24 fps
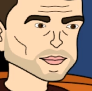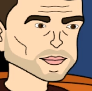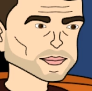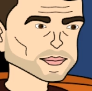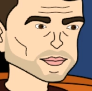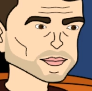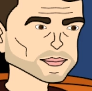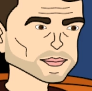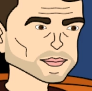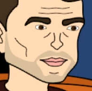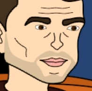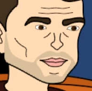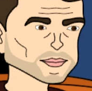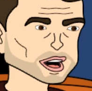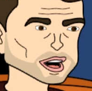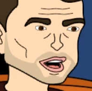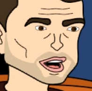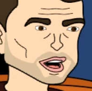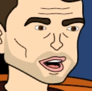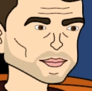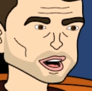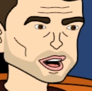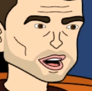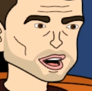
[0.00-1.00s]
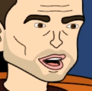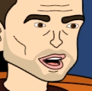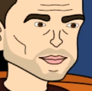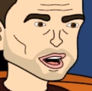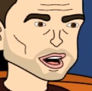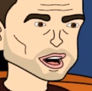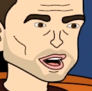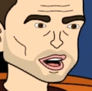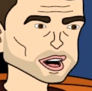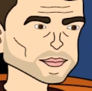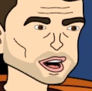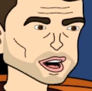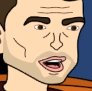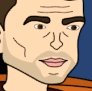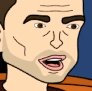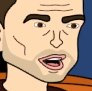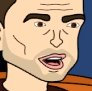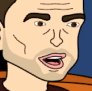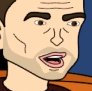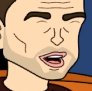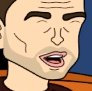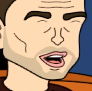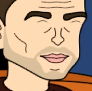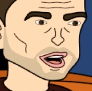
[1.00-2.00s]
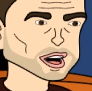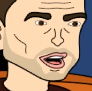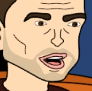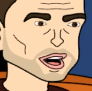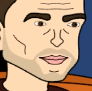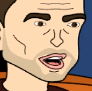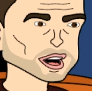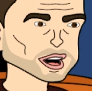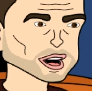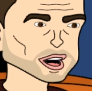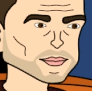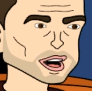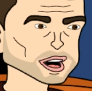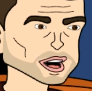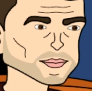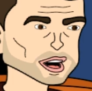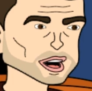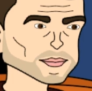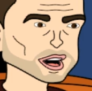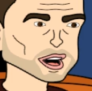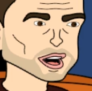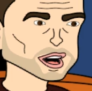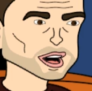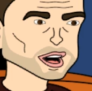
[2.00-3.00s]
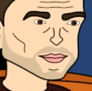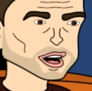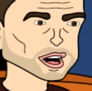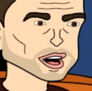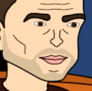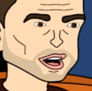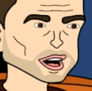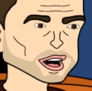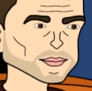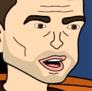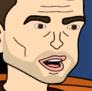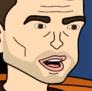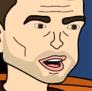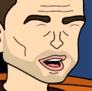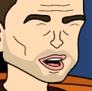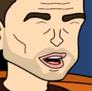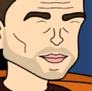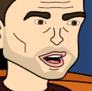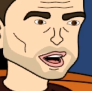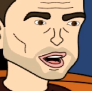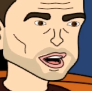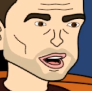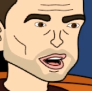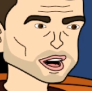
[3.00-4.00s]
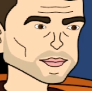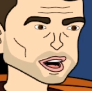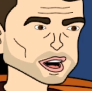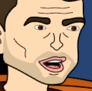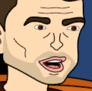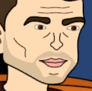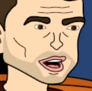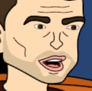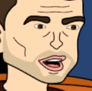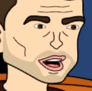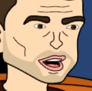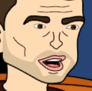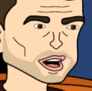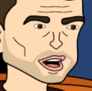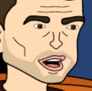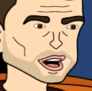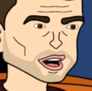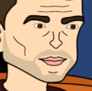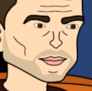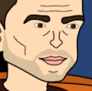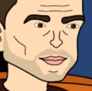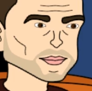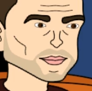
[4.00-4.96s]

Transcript: I appreciate that, man. Thank you so much for all the love you've been giving me. And thank you for this couch you put me on.